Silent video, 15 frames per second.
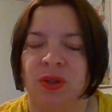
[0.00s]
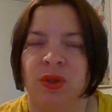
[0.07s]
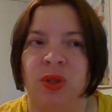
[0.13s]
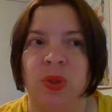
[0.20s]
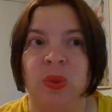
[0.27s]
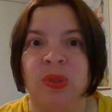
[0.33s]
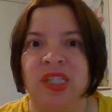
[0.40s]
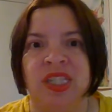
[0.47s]

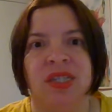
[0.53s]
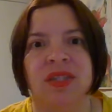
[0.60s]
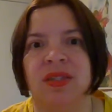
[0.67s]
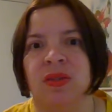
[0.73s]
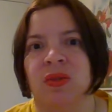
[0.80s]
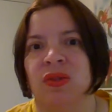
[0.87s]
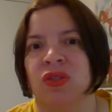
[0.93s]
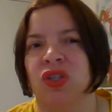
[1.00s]
through
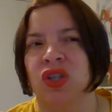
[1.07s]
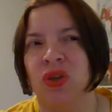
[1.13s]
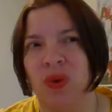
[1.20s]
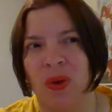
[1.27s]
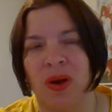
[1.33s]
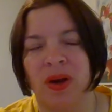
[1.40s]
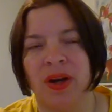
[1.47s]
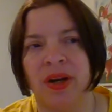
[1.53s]
Jesus.
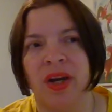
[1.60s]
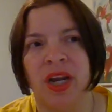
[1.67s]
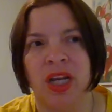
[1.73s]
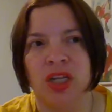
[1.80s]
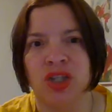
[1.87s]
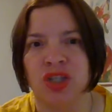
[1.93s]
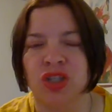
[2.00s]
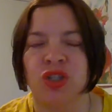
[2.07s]
You are
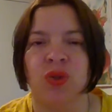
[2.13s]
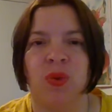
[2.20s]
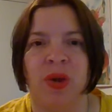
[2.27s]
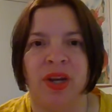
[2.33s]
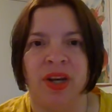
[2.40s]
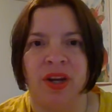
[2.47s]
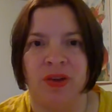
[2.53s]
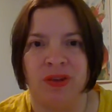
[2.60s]
just
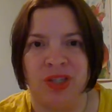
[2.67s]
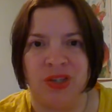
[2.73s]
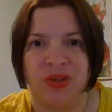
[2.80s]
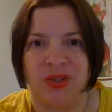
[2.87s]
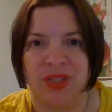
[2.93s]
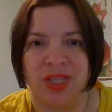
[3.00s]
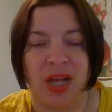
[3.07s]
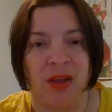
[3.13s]
doing it on
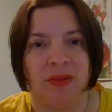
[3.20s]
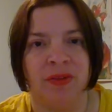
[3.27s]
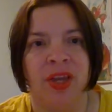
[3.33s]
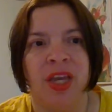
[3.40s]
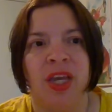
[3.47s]
yourself.